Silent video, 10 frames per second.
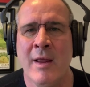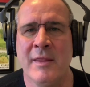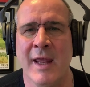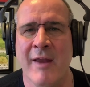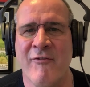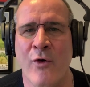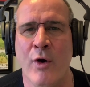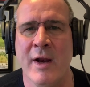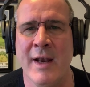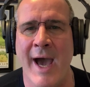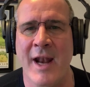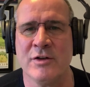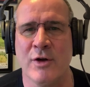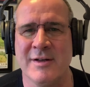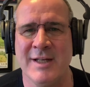The
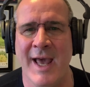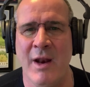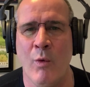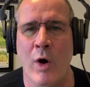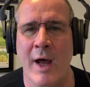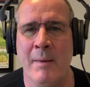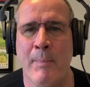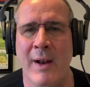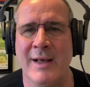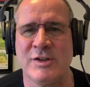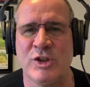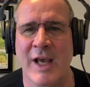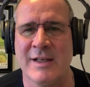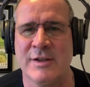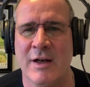49ers are 10-1,
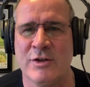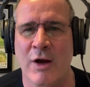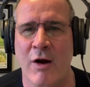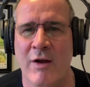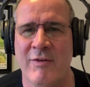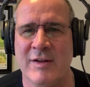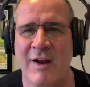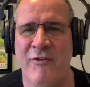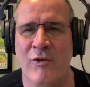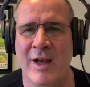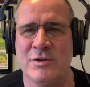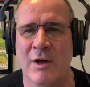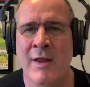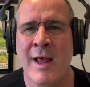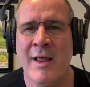+6 in the turnover differential.